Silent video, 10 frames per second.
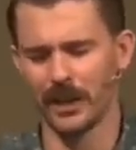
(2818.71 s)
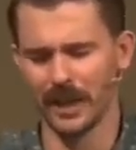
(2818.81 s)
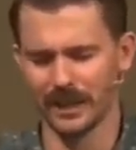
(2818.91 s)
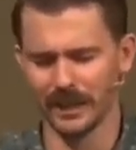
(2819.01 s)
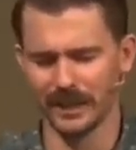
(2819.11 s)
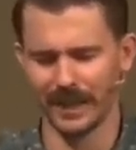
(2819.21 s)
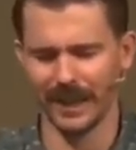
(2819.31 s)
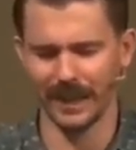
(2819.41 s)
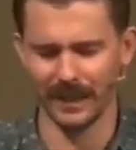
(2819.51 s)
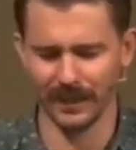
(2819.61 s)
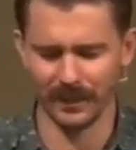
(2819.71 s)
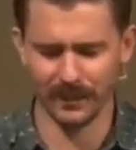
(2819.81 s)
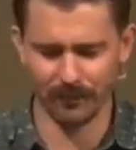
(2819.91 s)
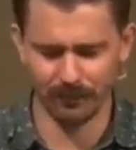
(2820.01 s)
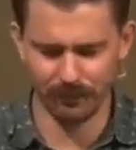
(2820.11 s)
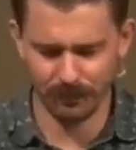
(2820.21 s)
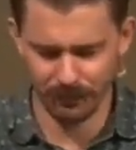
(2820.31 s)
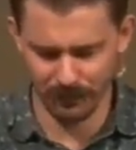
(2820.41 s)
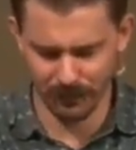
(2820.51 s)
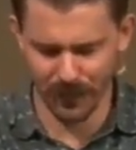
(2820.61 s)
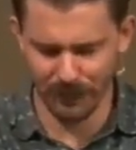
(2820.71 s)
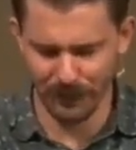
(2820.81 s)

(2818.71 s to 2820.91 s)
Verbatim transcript: Jesus is the